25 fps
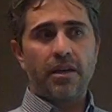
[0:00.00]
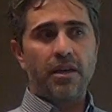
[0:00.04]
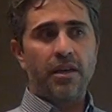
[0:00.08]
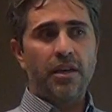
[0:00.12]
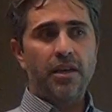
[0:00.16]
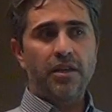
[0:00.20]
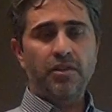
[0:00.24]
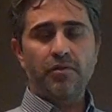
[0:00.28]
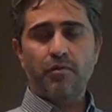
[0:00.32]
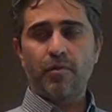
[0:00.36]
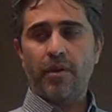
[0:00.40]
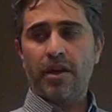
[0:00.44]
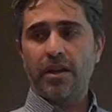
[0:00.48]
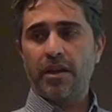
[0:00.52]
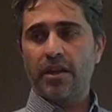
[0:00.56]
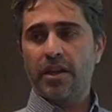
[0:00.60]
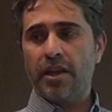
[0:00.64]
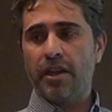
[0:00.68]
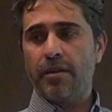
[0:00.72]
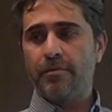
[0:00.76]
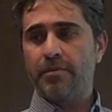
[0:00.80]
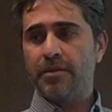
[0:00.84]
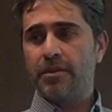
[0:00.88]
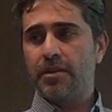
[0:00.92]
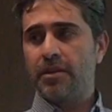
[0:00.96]
Each one
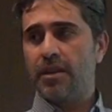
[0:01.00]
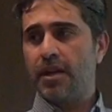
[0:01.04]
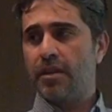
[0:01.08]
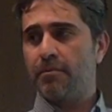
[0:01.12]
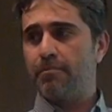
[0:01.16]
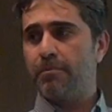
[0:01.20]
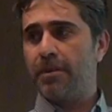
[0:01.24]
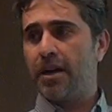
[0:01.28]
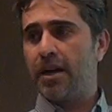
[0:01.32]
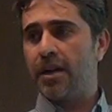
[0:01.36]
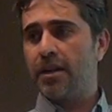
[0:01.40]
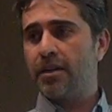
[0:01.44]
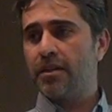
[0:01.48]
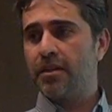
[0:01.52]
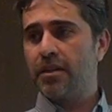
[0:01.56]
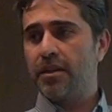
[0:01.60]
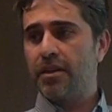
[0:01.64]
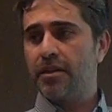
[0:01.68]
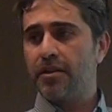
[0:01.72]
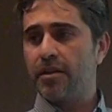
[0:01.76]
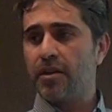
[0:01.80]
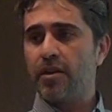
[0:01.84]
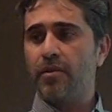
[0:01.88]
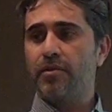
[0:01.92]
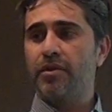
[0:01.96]
keeps that part
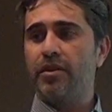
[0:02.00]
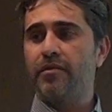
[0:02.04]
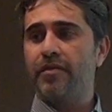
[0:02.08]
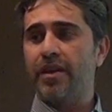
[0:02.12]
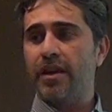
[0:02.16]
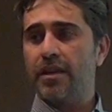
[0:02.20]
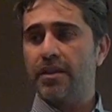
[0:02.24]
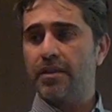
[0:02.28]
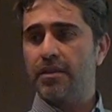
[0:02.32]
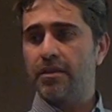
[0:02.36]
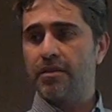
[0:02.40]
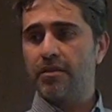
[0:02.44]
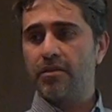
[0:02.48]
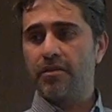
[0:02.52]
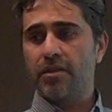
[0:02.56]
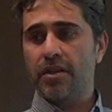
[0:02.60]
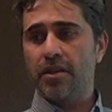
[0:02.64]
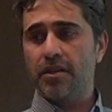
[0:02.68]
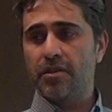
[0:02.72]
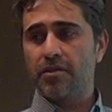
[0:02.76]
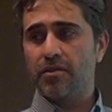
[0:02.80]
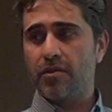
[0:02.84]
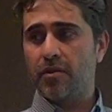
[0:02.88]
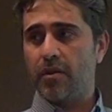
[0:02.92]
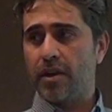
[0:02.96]
in their own device.
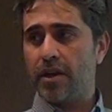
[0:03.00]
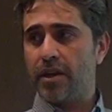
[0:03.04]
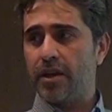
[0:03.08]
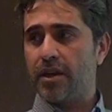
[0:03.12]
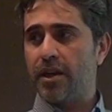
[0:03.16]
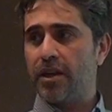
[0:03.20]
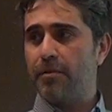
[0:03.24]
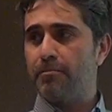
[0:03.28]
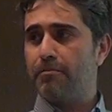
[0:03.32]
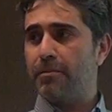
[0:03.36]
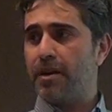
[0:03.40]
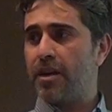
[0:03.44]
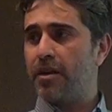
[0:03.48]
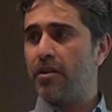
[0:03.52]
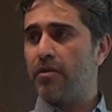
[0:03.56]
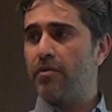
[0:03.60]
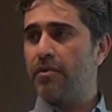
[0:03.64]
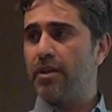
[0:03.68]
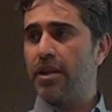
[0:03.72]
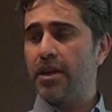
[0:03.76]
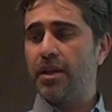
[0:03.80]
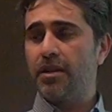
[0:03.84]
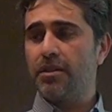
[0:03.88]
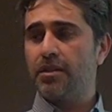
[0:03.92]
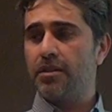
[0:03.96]
Okay? So I keep my
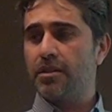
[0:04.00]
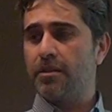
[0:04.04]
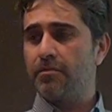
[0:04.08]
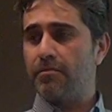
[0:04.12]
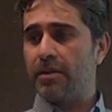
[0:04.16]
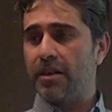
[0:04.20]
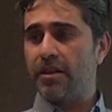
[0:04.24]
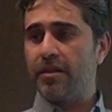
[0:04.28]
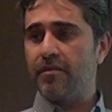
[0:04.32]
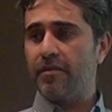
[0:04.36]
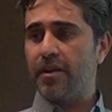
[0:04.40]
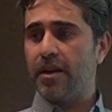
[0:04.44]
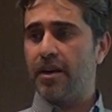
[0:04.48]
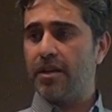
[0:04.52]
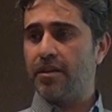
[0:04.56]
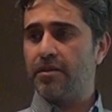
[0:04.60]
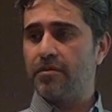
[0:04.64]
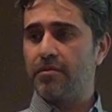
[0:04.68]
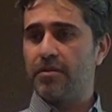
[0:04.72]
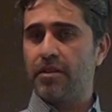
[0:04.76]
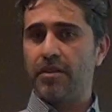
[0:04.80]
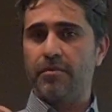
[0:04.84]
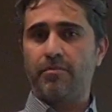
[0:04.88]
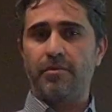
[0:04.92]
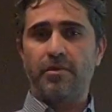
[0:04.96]
own links in my device,
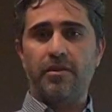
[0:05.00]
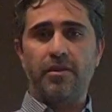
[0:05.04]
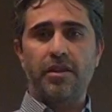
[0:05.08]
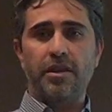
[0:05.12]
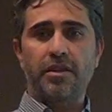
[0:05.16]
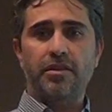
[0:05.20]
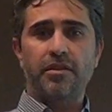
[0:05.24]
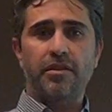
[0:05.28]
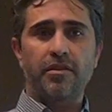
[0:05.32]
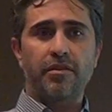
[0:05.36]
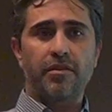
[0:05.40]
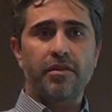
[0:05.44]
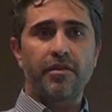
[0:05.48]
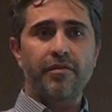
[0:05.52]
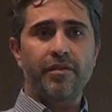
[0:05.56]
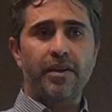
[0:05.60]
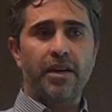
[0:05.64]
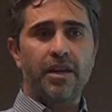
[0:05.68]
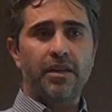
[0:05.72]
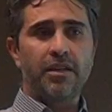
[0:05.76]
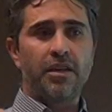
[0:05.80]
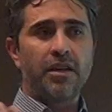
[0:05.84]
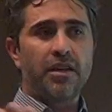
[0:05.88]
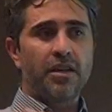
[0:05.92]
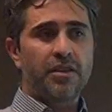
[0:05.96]
keep your links in your
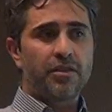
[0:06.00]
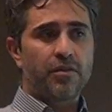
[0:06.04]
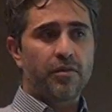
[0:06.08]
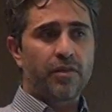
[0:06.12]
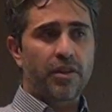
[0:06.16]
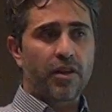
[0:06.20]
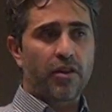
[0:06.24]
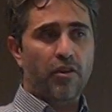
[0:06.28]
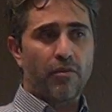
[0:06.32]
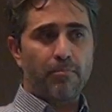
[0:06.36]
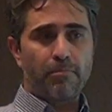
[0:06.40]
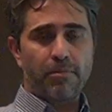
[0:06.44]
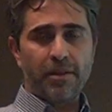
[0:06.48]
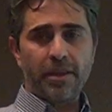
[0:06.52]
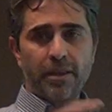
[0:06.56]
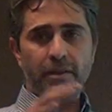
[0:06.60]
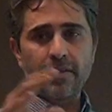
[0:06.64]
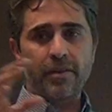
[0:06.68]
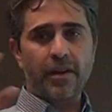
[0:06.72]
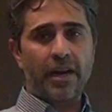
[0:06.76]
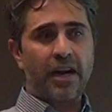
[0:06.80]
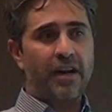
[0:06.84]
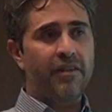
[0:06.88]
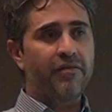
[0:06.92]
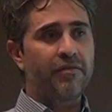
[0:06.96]
device. So the complete
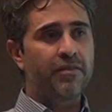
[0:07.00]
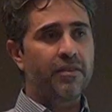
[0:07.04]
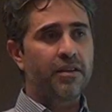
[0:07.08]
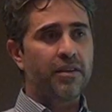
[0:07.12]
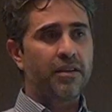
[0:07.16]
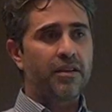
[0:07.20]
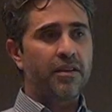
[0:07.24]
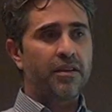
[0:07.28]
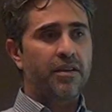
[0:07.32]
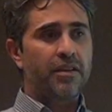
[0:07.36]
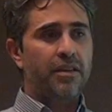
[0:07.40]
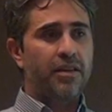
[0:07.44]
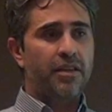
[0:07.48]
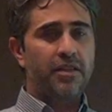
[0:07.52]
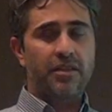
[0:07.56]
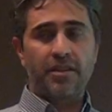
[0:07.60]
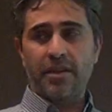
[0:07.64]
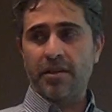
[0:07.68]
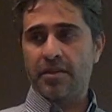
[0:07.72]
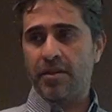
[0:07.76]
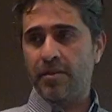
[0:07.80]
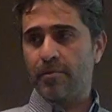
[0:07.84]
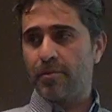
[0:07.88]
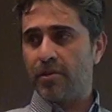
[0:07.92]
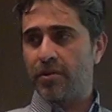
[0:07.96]
graph is
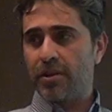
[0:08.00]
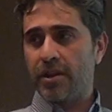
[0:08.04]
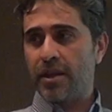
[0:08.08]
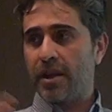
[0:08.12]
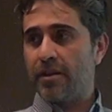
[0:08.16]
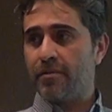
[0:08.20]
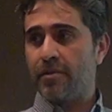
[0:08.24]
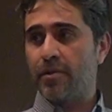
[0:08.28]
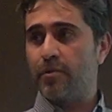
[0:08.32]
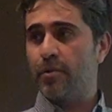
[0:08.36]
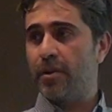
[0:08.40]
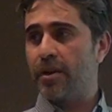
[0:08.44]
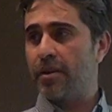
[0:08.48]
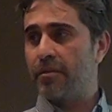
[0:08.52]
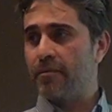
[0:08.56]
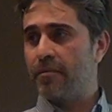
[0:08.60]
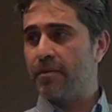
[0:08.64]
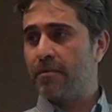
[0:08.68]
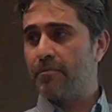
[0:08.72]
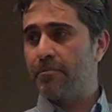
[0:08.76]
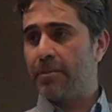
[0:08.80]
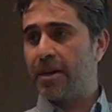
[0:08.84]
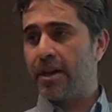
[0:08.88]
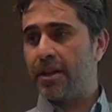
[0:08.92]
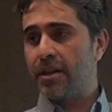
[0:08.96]
distributed everywhere.
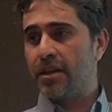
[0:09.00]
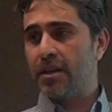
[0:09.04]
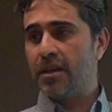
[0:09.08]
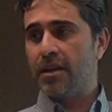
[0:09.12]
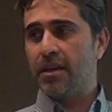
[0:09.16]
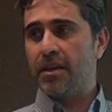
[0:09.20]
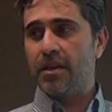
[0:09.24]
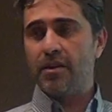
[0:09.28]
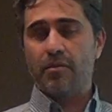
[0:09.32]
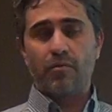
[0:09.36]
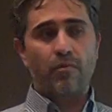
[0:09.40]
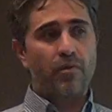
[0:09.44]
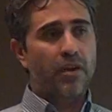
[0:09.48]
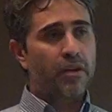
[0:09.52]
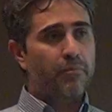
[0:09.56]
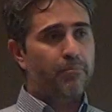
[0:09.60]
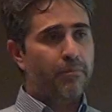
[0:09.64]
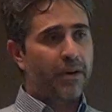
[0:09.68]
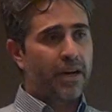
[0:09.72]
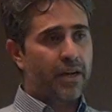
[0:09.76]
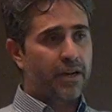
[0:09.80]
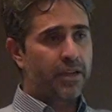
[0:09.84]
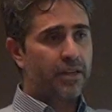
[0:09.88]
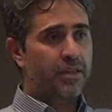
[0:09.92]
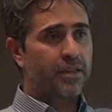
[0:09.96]
But one
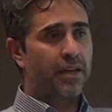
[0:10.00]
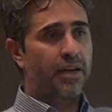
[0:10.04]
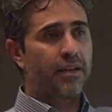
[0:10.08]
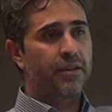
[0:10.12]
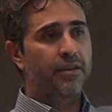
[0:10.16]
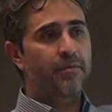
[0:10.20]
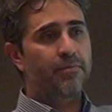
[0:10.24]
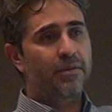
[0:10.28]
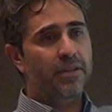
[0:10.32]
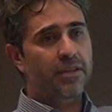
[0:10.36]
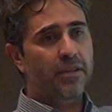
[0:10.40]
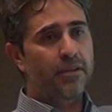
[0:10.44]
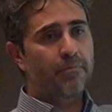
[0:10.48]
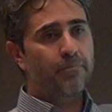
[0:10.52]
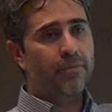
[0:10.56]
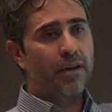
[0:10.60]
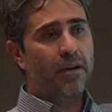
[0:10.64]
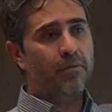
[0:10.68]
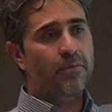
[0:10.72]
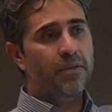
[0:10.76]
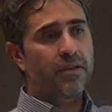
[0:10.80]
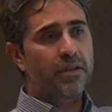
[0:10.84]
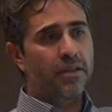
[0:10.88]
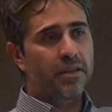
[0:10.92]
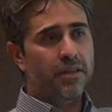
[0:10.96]
part is 100%
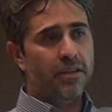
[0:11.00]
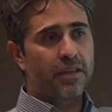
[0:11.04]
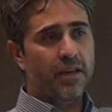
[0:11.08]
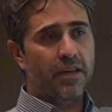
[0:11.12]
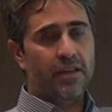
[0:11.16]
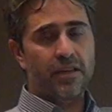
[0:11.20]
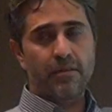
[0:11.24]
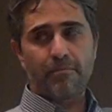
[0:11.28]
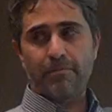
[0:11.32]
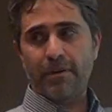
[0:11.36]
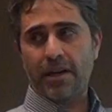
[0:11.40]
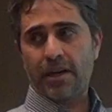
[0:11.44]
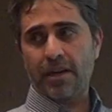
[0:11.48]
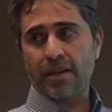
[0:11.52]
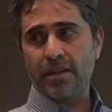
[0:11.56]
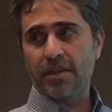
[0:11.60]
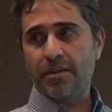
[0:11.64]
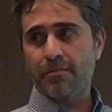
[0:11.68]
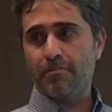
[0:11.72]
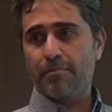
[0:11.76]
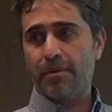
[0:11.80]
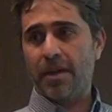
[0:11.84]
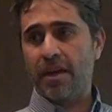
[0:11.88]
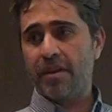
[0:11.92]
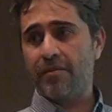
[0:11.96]
public, the other part is
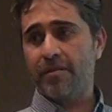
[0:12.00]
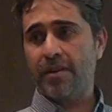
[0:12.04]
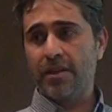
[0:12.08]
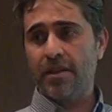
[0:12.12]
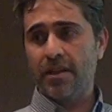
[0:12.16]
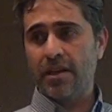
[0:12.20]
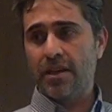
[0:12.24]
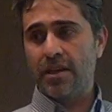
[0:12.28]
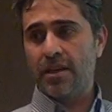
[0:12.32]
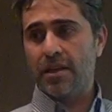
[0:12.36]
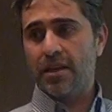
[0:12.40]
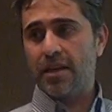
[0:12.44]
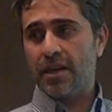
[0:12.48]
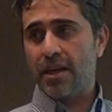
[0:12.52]
private.